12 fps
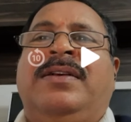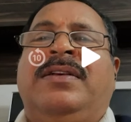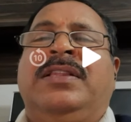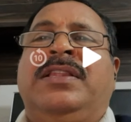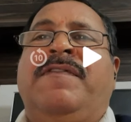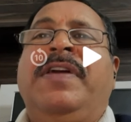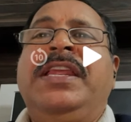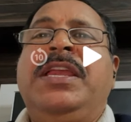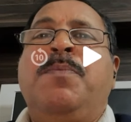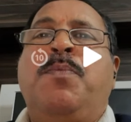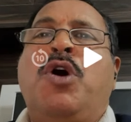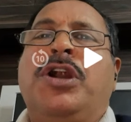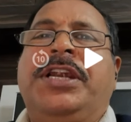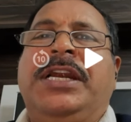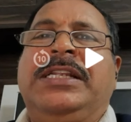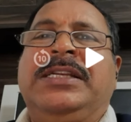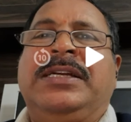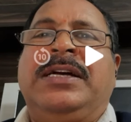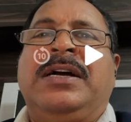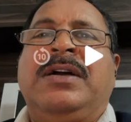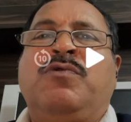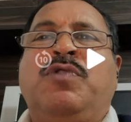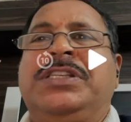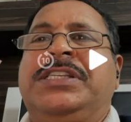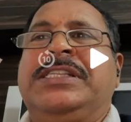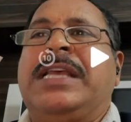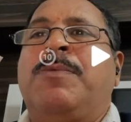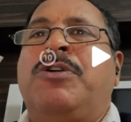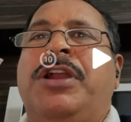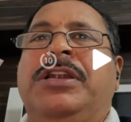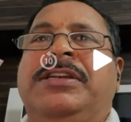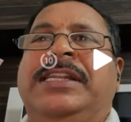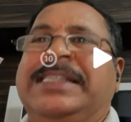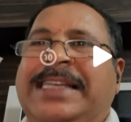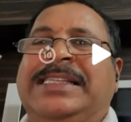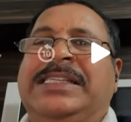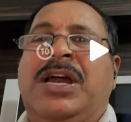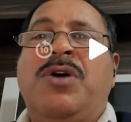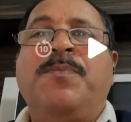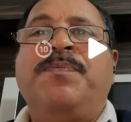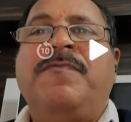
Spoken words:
The very important questions I'm going to discuss now.